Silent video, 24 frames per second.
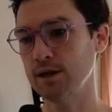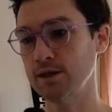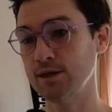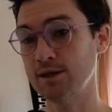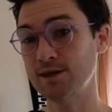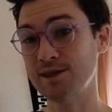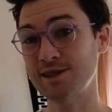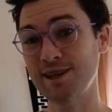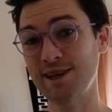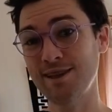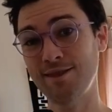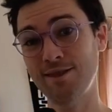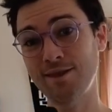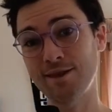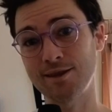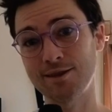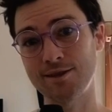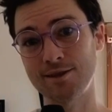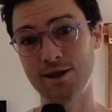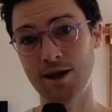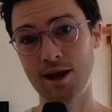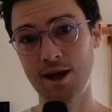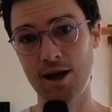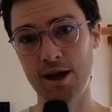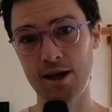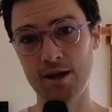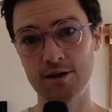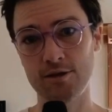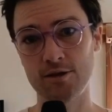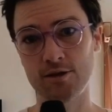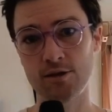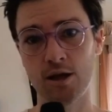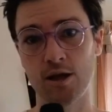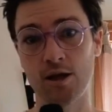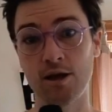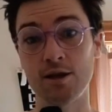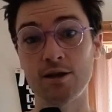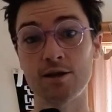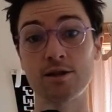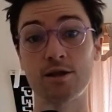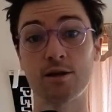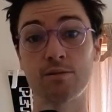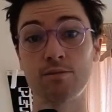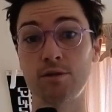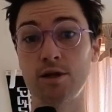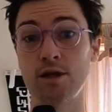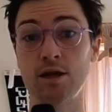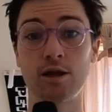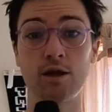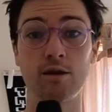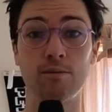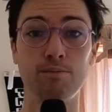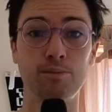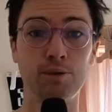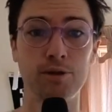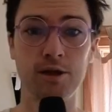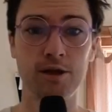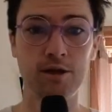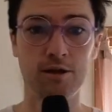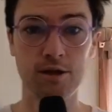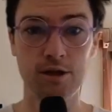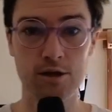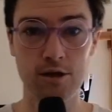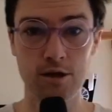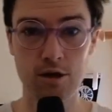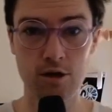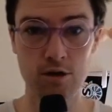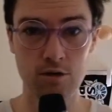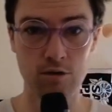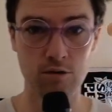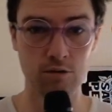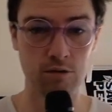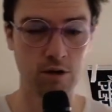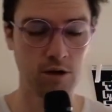synthesize something completely new.